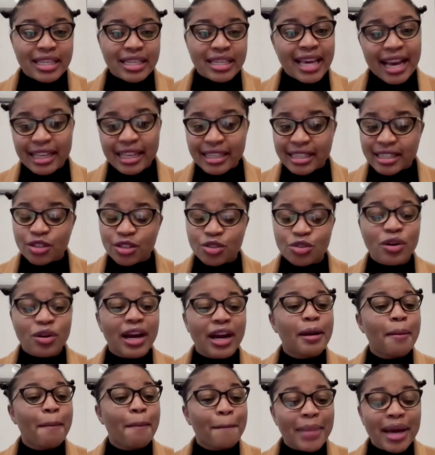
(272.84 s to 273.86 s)
Yes, you
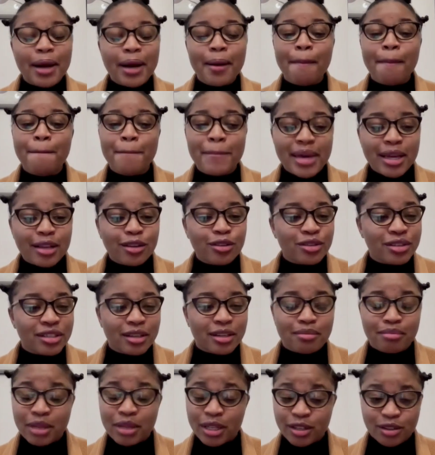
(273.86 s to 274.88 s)
can make millions
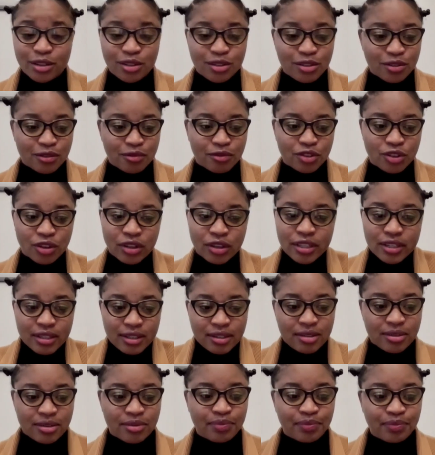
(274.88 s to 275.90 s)
and millions of
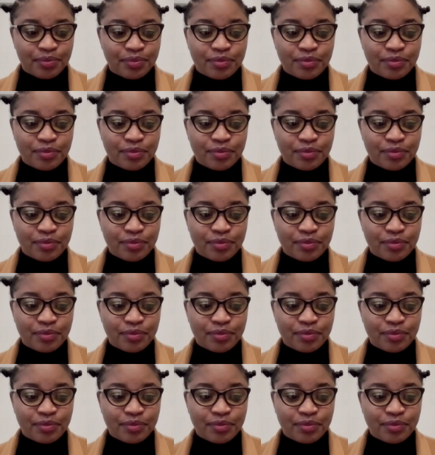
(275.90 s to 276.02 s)
dollars